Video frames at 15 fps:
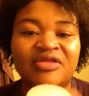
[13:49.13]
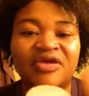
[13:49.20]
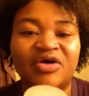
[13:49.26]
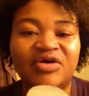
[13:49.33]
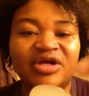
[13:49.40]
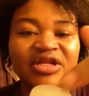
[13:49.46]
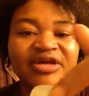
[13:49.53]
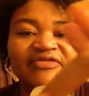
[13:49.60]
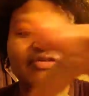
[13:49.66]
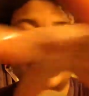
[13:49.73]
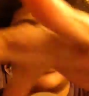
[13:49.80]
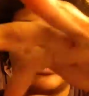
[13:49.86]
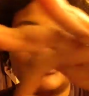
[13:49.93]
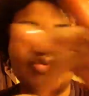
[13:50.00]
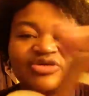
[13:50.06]
The only
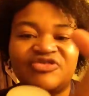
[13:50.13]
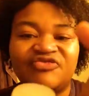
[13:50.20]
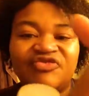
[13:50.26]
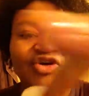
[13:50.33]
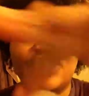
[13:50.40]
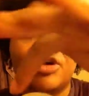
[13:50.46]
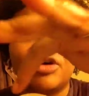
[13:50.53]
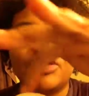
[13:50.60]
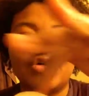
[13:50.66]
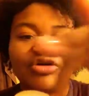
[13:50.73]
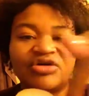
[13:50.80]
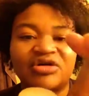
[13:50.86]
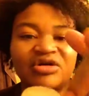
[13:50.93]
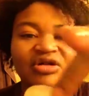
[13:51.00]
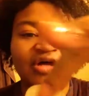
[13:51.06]
difference is it was fuller,
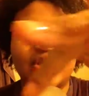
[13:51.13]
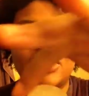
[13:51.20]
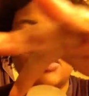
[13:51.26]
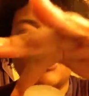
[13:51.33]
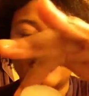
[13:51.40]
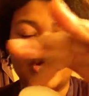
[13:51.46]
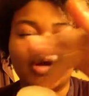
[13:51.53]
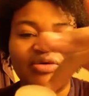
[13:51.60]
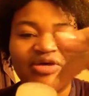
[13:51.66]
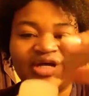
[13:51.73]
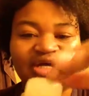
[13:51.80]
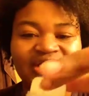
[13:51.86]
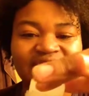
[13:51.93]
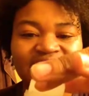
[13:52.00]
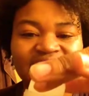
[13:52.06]
like around,
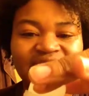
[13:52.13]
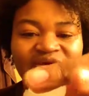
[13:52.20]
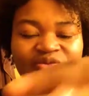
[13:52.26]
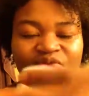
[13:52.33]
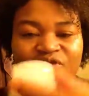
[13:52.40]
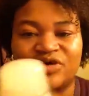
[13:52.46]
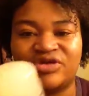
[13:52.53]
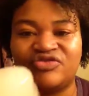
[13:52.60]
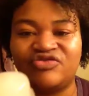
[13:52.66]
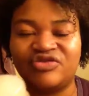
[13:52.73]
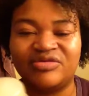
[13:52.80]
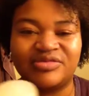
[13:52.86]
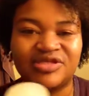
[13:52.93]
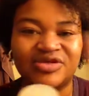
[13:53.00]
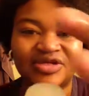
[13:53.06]
I guess, and water
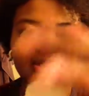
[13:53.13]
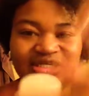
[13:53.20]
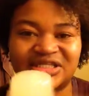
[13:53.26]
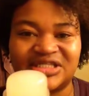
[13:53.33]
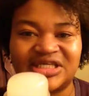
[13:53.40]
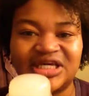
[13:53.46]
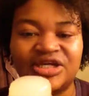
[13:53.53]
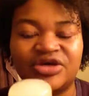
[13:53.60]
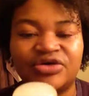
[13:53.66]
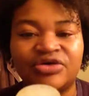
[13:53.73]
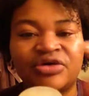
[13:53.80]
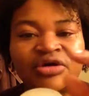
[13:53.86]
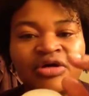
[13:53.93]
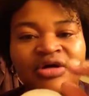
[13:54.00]
drips so it gets skinnier.